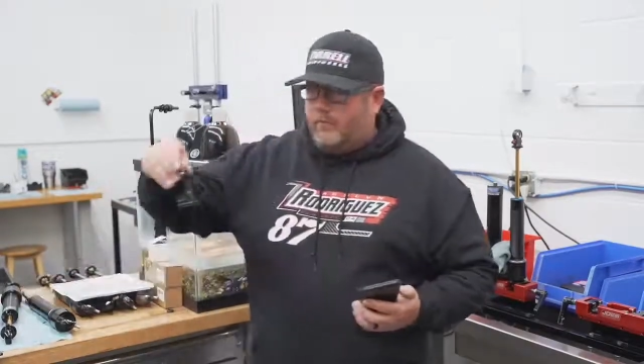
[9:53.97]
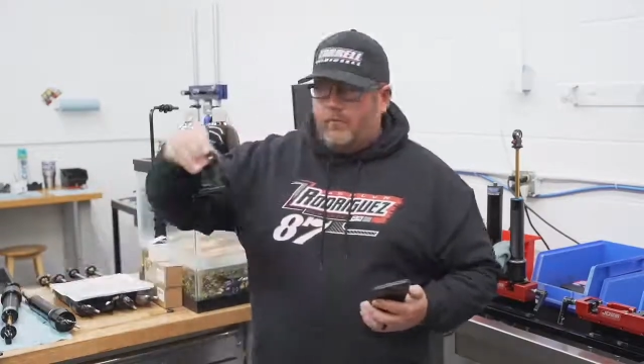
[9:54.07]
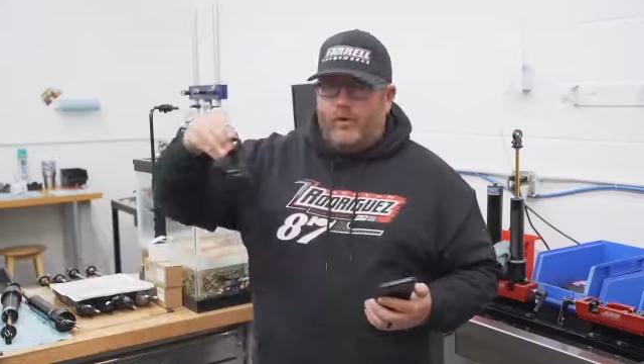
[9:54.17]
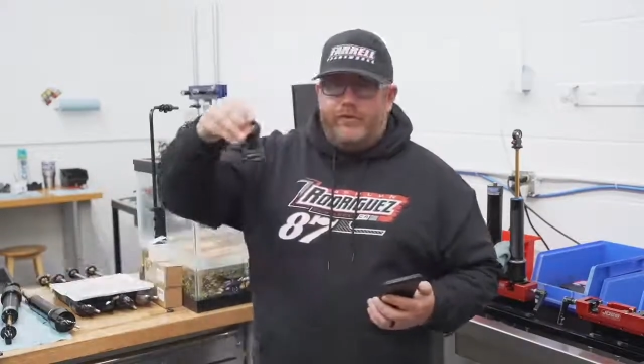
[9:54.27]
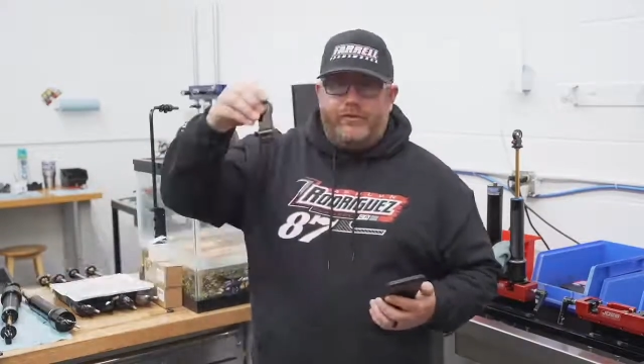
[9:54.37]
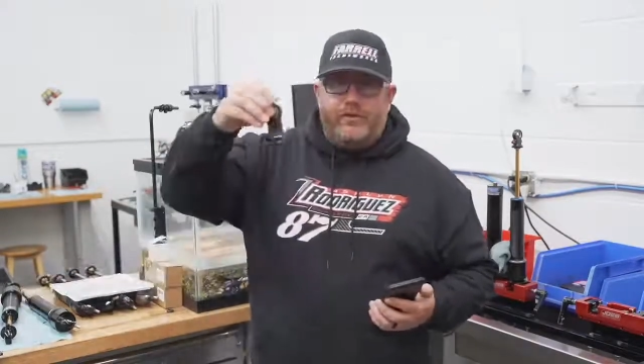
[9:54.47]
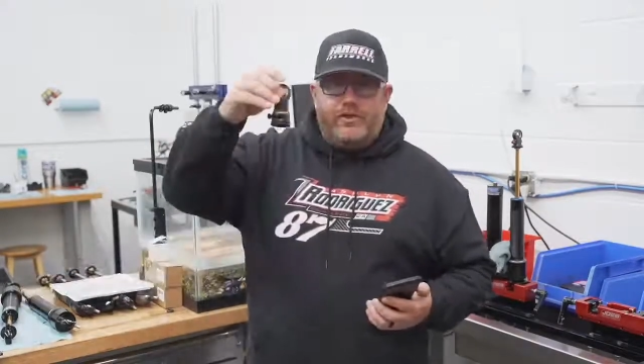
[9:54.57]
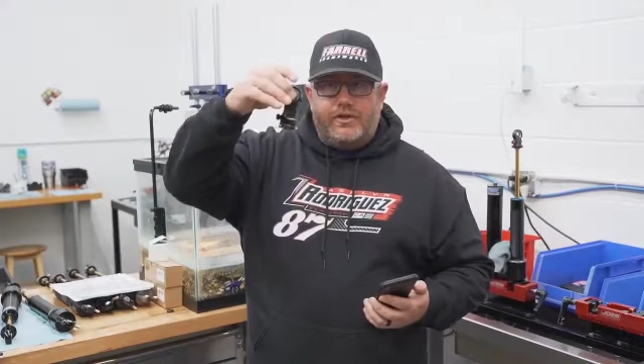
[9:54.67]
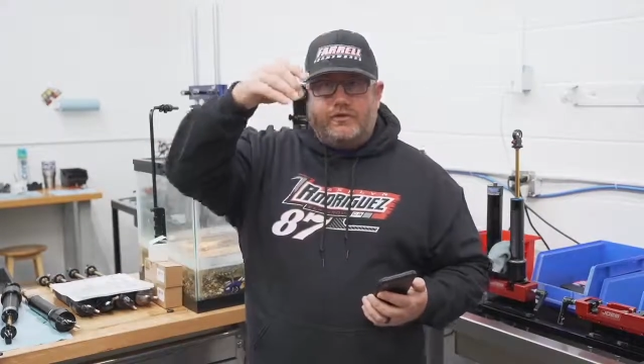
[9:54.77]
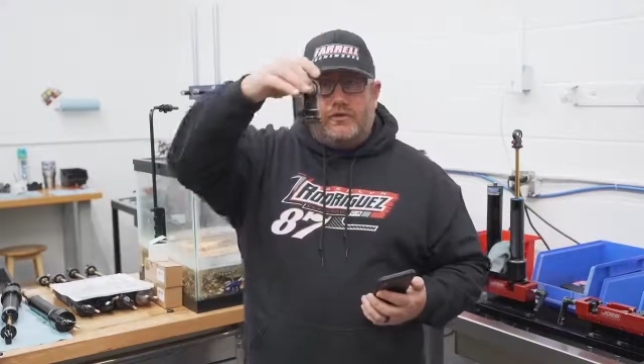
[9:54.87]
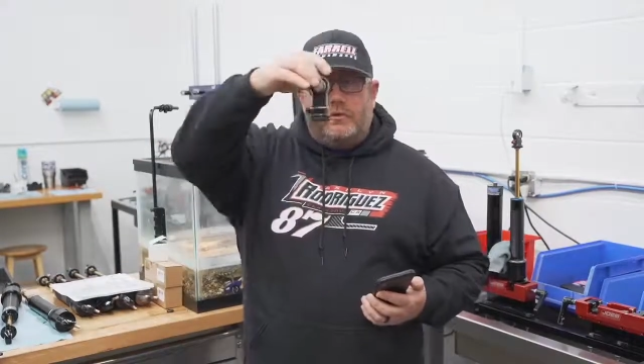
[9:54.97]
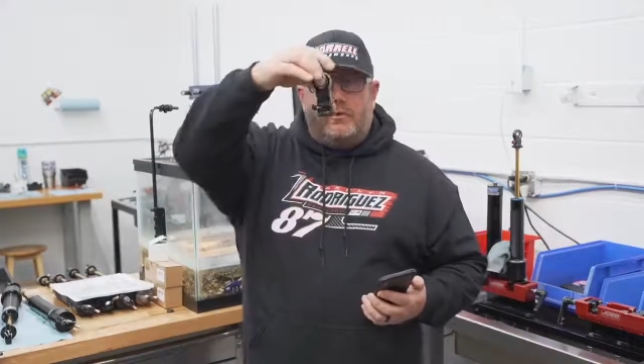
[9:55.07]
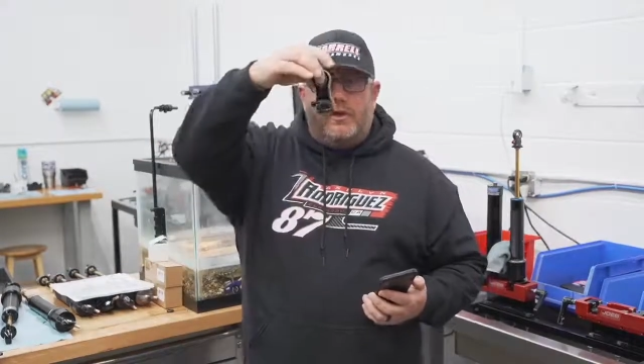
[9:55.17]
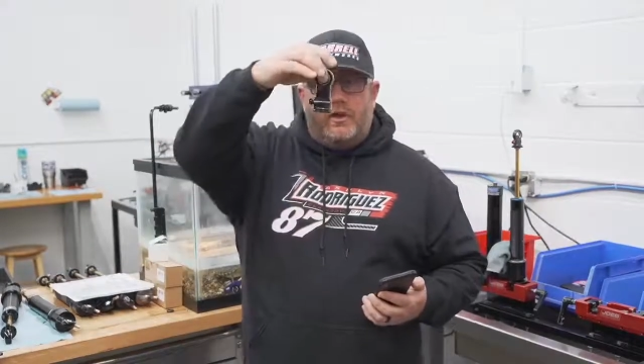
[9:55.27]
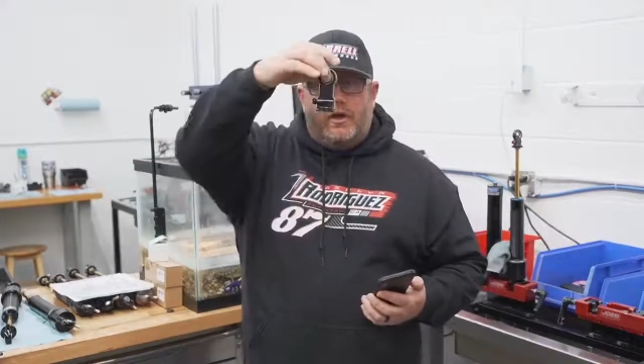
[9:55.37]
whether it's an adjustable
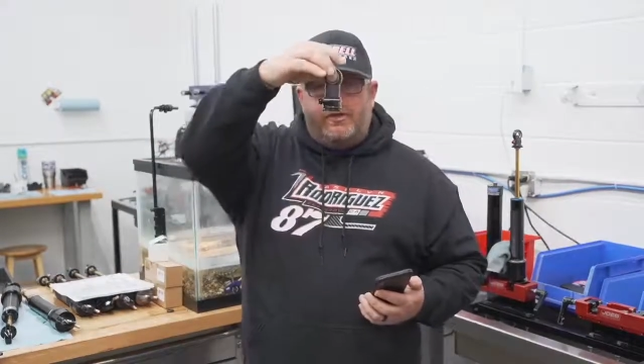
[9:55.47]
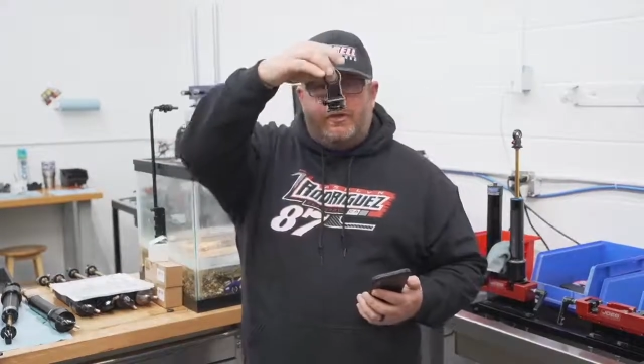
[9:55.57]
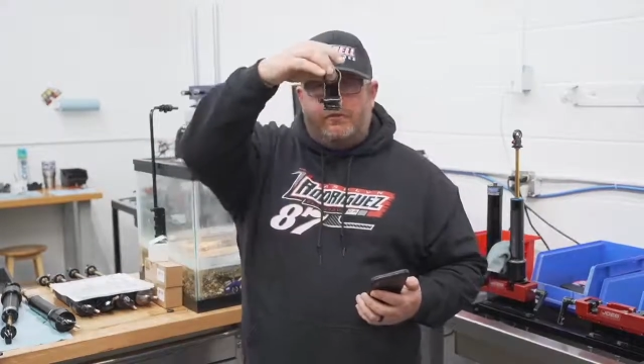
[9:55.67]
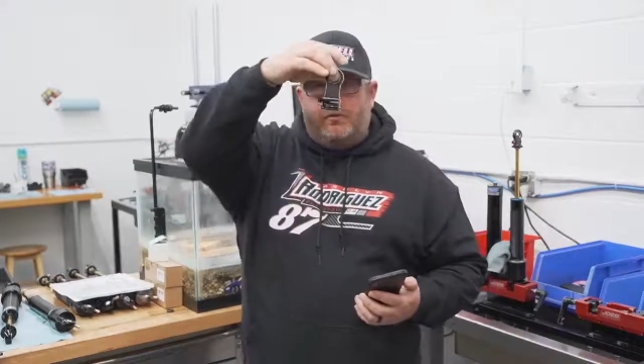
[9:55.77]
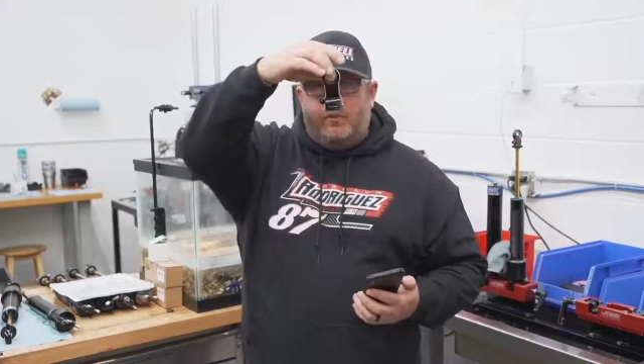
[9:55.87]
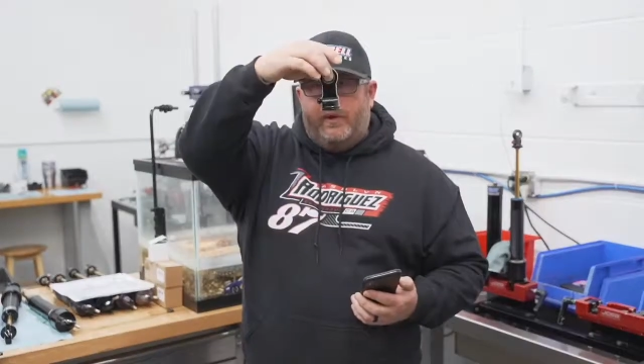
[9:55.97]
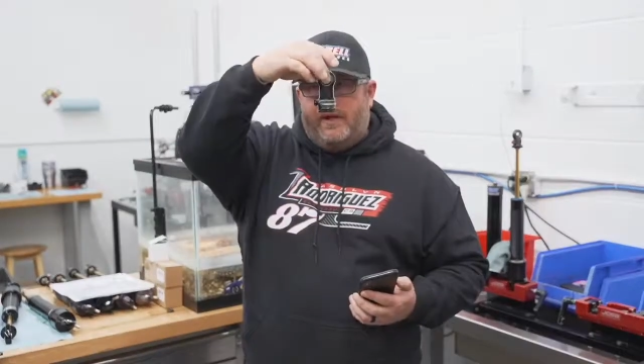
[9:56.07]
or a non-adjustable,